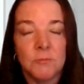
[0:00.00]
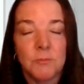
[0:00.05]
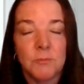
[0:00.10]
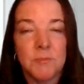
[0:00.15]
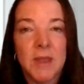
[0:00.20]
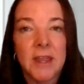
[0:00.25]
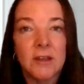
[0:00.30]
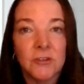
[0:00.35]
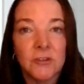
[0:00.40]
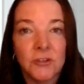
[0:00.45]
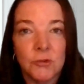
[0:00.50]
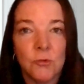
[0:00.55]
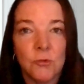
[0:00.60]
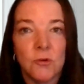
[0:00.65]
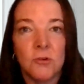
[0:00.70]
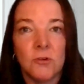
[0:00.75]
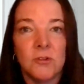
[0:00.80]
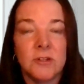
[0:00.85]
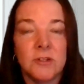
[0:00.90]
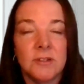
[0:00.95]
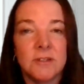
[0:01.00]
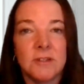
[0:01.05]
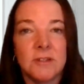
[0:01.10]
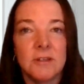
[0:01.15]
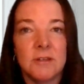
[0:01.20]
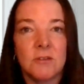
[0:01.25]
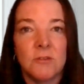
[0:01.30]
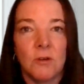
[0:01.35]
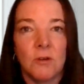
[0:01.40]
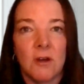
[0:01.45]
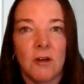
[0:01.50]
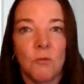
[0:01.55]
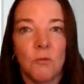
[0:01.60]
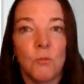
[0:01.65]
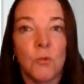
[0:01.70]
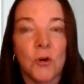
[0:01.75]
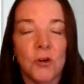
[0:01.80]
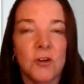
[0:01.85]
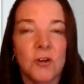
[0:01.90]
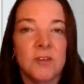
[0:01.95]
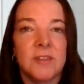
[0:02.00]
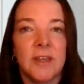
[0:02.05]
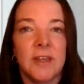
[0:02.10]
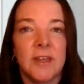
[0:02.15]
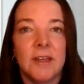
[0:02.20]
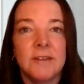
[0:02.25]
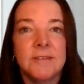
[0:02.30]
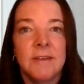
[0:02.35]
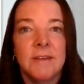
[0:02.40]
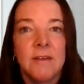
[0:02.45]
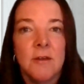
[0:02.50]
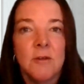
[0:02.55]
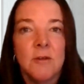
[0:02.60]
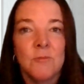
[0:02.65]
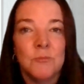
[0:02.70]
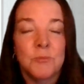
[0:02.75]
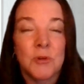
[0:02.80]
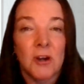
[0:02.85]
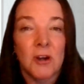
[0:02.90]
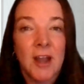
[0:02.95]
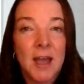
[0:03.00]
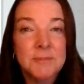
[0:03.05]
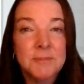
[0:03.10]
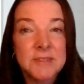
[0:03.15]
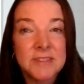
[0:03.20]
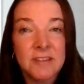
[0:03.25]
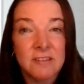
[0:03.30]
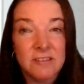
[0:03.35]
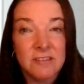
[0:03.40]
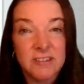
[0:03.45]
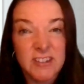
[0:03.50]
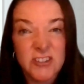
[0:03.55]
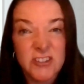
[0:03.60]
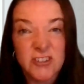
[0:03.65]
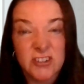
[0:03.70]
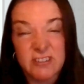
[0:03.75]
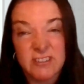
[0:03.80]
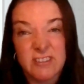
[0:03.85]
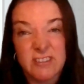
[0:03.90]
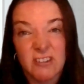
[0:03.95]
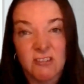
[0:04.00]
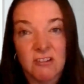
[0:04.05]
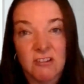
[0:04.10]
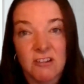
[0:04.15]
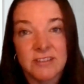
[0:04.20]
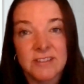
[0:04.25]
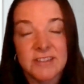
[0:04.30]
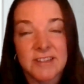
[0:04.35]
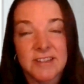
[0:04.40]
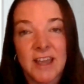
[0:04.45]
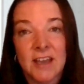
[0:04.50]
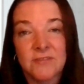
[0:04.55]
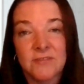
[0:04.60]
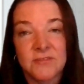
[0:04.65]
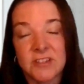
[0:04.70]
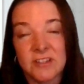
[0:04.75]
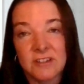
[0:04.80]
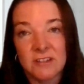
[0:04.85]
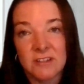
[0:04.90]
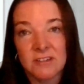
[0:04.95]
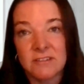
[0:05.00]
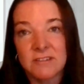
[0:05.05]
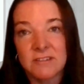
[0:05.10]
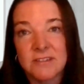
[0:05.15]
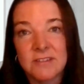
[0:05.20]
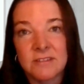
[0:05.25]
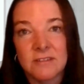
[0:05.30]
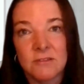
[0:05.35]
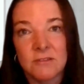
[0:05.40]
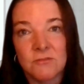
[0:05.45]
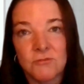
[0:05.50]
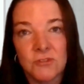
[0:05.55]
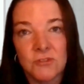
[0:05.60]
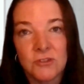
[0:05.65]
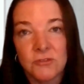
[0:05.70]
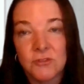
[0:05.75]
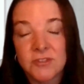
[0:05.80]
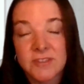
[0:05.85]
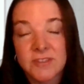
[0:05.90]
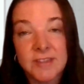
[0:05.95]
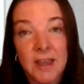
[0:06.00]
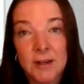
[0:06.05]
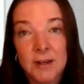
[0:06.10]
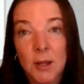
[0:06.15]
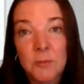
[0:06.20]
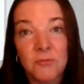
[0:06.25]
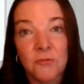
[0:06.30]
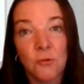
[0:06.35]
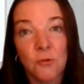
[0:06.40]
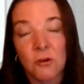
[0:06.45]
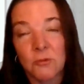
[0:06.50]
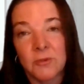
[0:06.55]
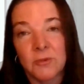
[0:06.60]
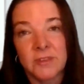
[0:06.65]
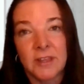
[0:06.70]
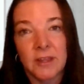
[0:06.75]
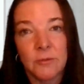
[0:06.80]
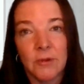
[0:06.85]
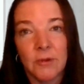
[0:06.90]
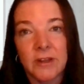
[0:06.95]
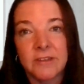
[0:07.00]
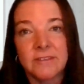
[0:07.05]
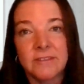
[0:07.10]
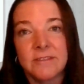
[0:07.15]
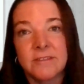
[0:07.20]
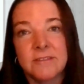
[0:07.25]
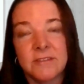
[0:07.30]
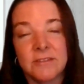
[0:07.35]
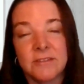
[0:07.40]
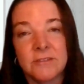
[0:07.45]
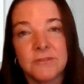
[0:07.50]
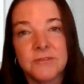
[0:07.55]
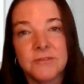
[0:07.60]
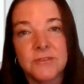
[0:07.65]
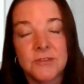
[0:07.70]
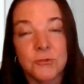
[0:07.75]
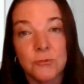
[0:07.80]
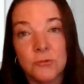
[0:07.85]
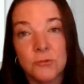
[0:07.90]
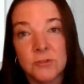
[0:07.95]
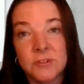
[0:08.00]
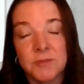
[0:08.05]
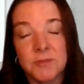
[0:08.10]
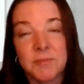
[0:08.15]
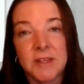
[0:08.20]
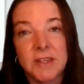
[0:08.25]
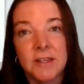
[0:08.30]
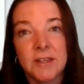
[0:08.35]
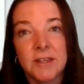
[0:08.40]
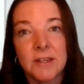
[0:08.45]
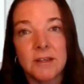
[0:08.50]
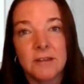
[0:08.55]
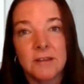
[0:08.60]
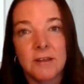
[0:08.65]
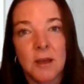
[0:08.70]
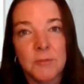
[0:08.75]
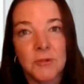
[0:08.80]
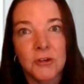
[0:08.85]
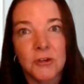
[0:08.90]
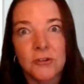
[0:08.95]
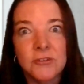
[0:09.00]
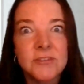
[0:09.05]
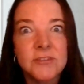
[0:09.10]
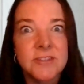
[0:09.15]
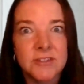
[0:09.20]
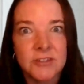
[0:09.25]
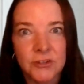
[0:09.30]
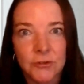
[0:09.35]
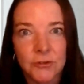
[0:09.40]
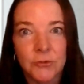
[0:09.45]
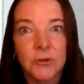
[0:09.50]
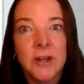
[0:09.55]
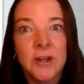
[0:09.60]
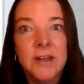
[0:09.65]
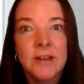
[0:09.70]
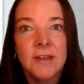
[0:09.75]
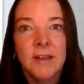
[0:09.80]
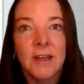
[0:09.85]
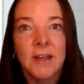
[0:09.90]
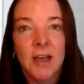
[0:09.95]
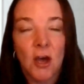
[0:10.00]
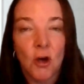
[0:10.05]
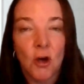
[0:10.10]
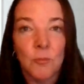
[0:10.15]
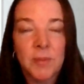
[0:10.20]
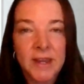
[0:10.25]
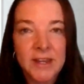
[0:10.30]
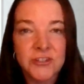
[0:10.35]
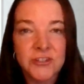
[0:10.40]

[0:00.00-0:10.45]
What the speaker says: manual work that perhaps the clinicians that are on staff didn't sign up for when they went to school to become a nurse to help